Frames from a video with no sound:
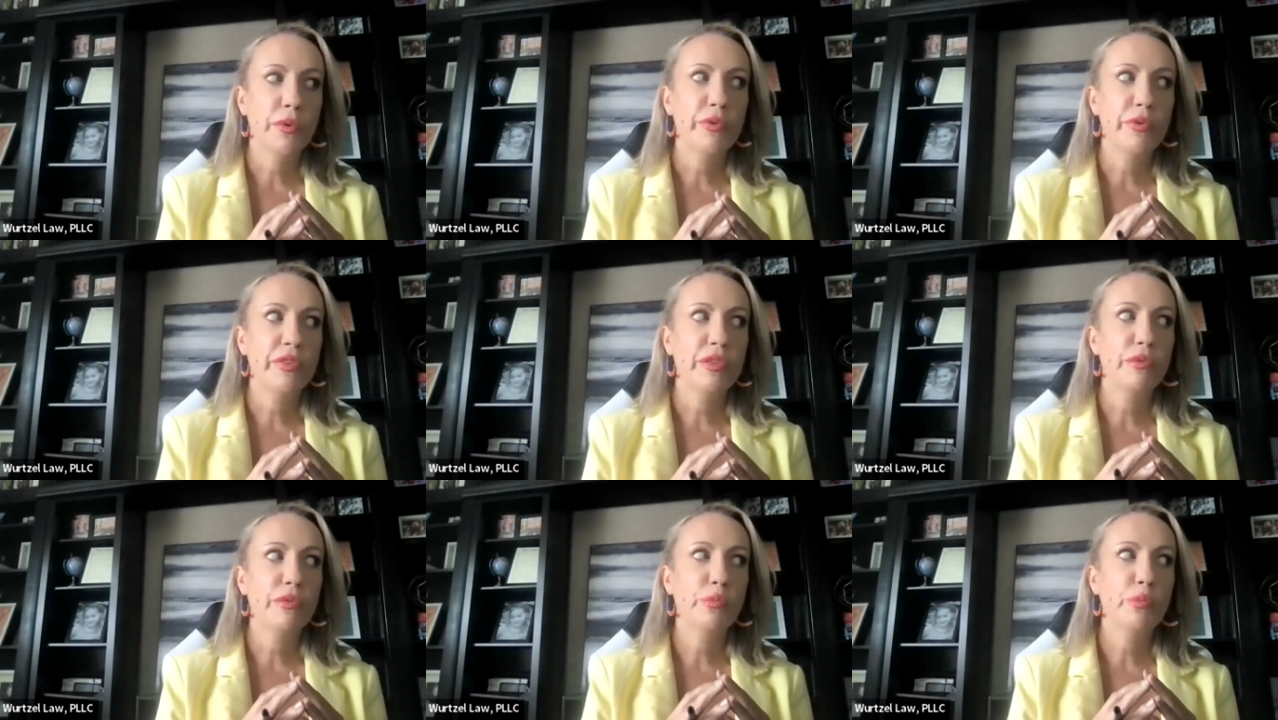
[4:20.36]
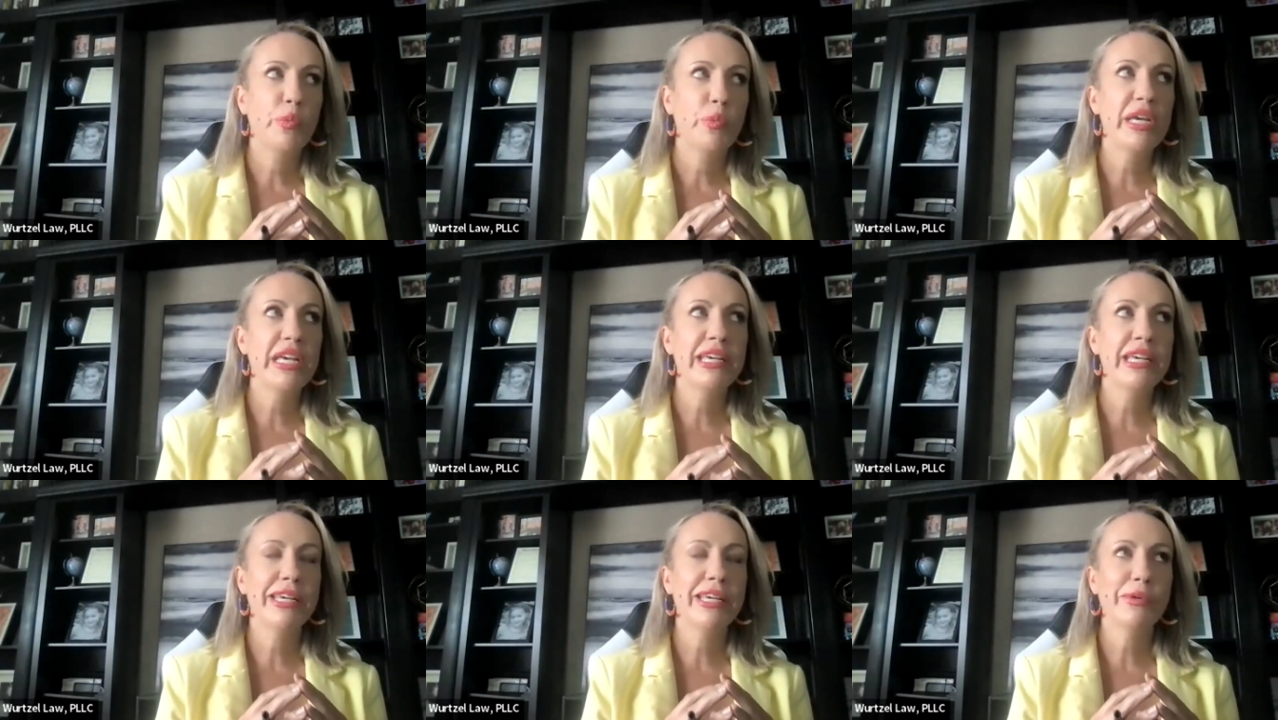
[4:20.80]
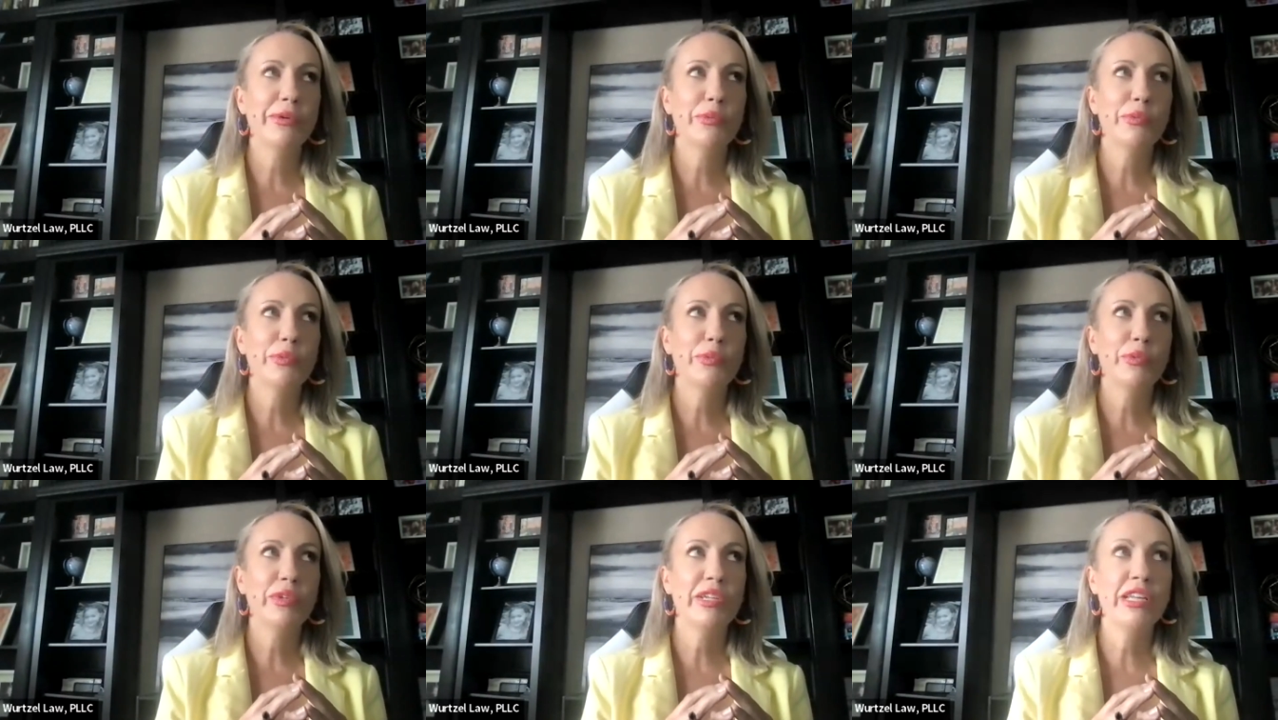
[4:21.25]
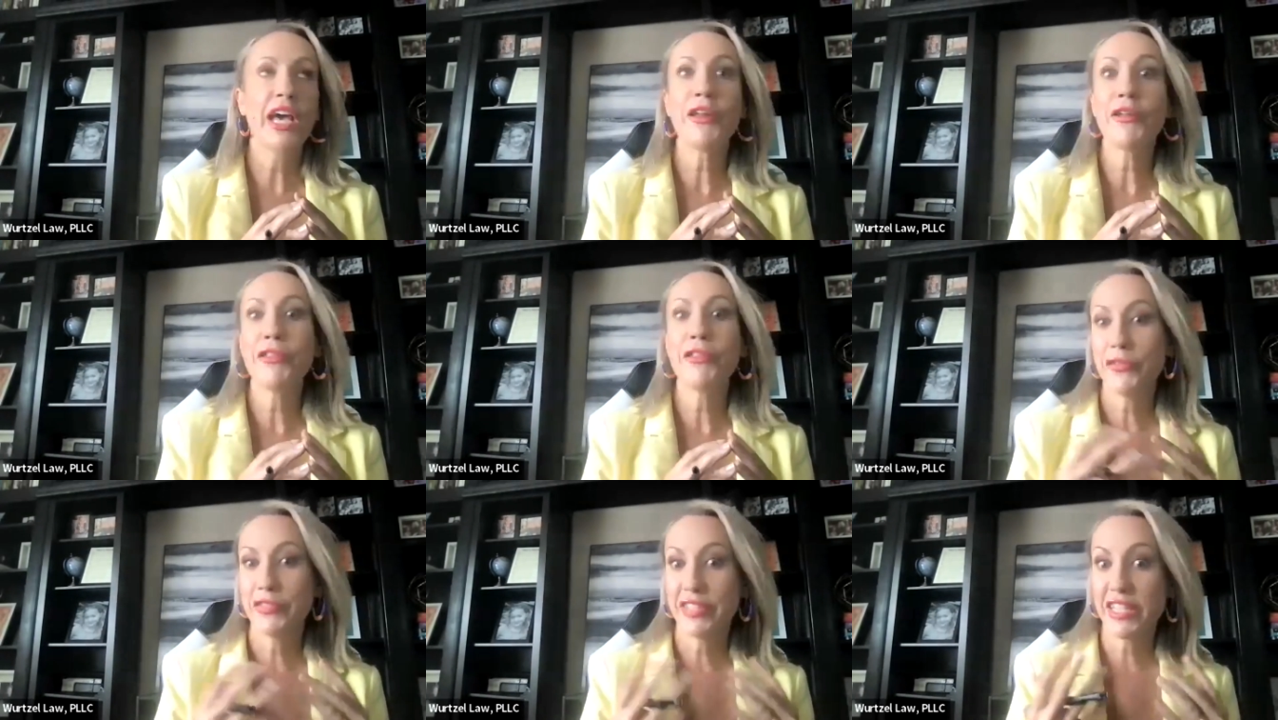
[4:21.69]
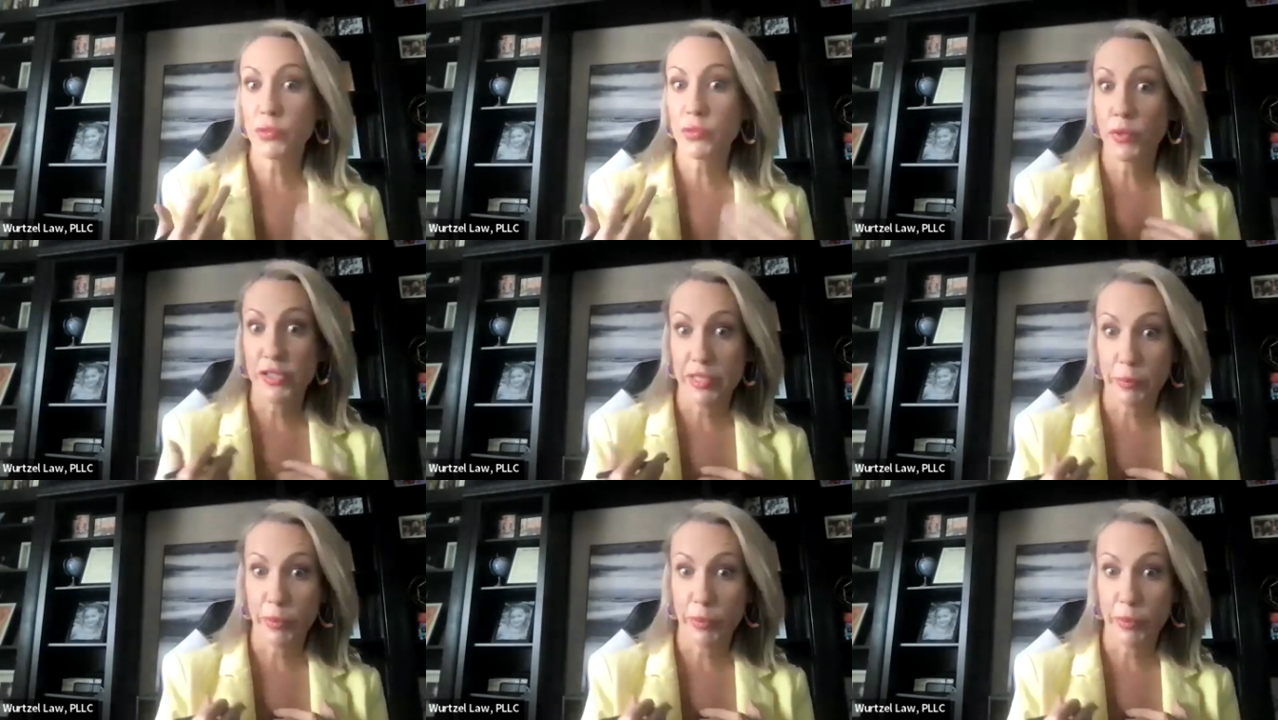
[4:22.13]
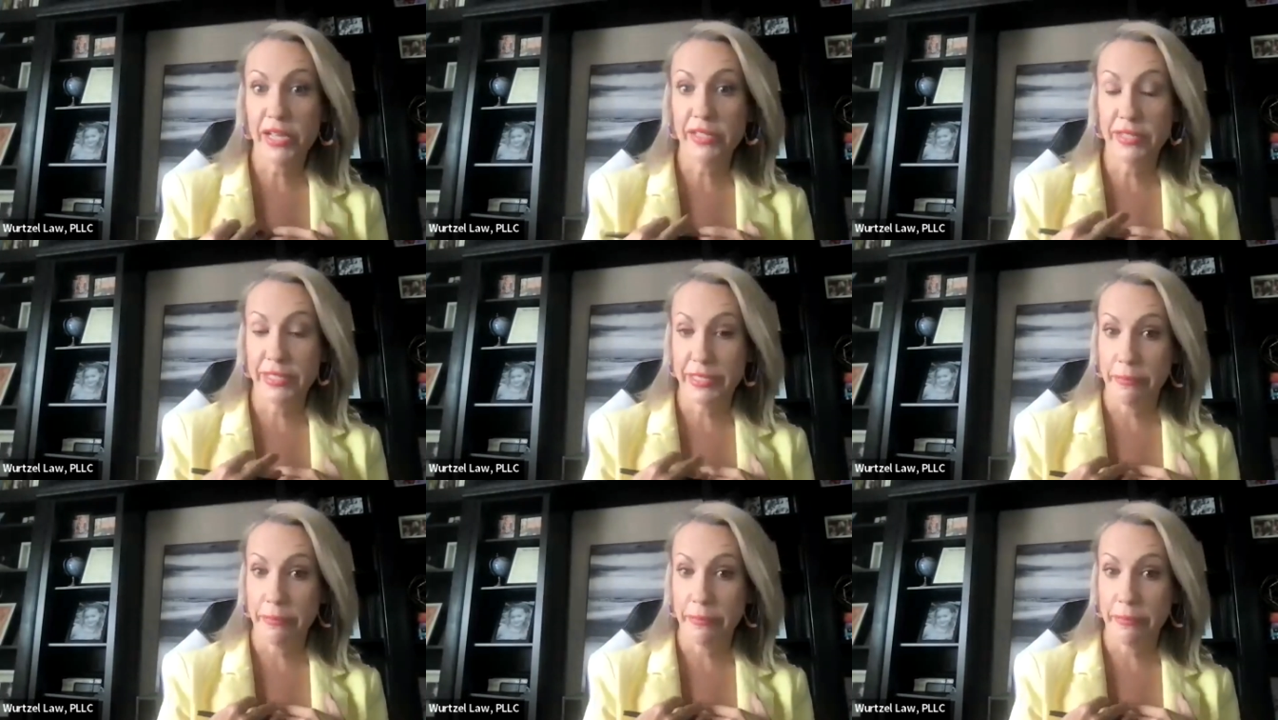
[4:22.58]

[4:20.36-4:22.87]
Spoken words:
none of those things were a surprise